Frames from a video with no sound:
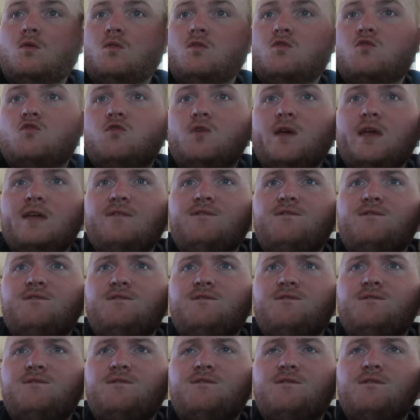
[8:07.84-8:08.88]
20
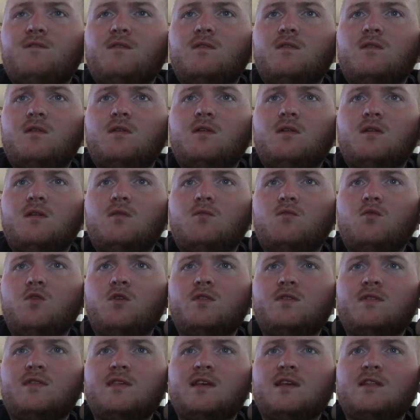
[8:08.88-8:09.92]

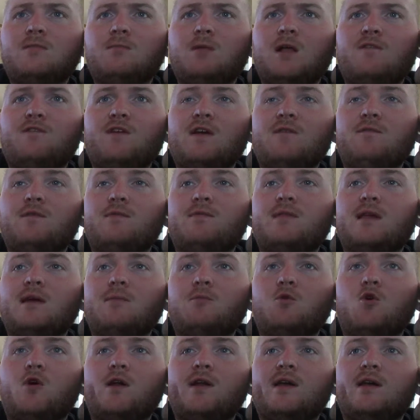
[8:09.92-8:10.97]
Route 6 modified from
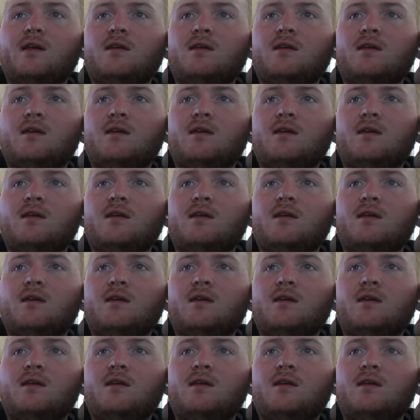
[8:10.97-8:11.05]
Sagamore